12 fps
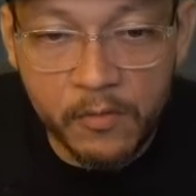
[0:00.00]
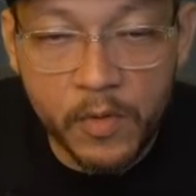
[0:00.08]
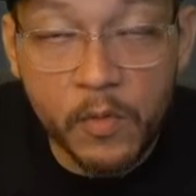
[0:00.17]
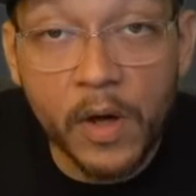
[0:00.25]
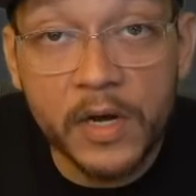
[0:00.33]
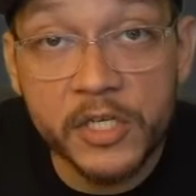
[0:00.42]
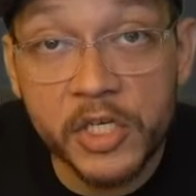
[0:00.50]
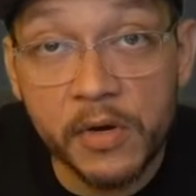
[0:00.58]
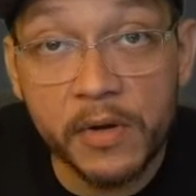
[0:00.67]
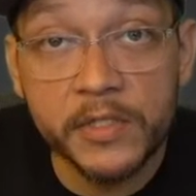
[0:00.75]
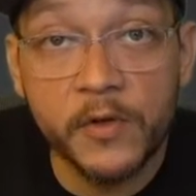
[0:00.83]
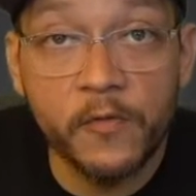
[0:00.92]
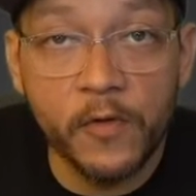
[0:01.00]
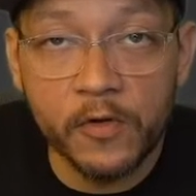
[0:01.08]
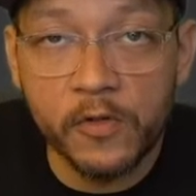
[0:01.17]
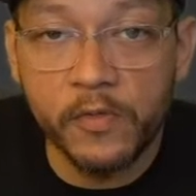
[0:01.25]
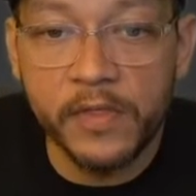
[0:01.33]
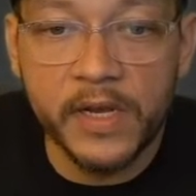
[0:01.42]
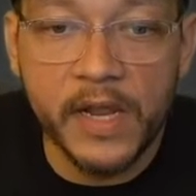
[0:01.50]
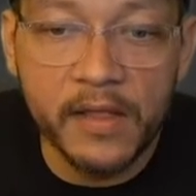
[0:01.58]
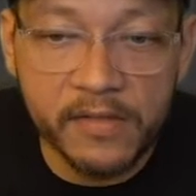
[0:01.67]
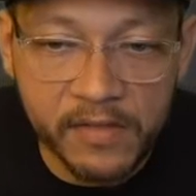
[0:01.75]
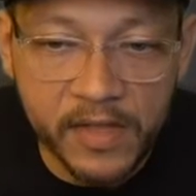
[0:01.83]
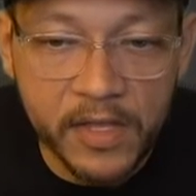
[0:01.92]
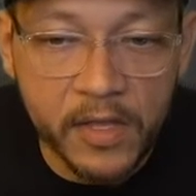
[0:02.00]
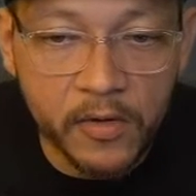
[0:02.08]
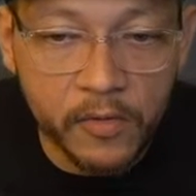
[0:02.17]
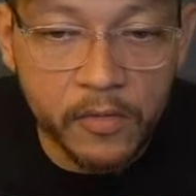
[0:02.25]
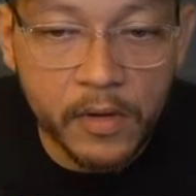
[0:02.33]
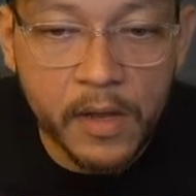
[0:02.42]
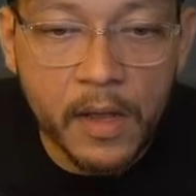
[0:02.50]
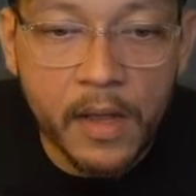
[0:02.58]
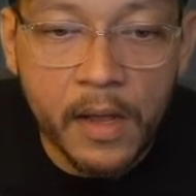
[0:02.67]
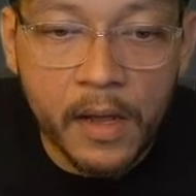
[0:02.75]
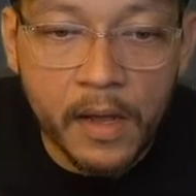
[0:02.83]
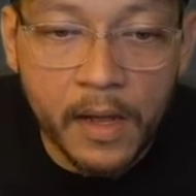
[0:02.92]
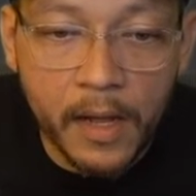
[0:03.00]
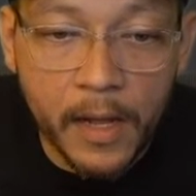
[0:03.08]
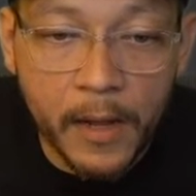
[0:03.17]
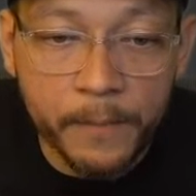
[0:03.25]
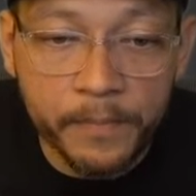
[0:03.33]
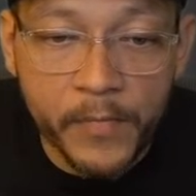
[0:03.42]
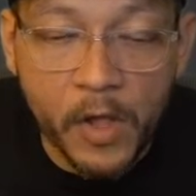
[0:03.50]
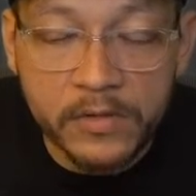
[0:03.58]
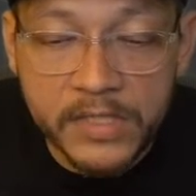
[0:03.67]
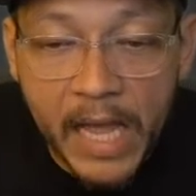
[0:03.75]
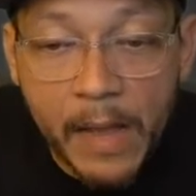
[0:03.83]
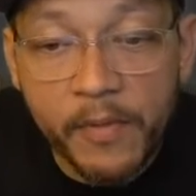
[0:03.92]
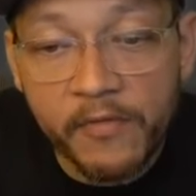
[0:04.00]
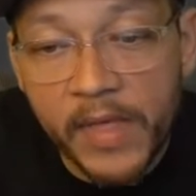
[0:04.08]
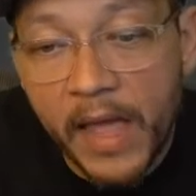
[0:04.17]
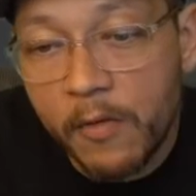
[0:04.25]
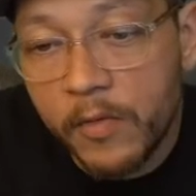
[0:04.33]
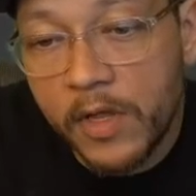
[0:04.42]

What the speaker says: We want to share it to folks within SCU. On top of that, we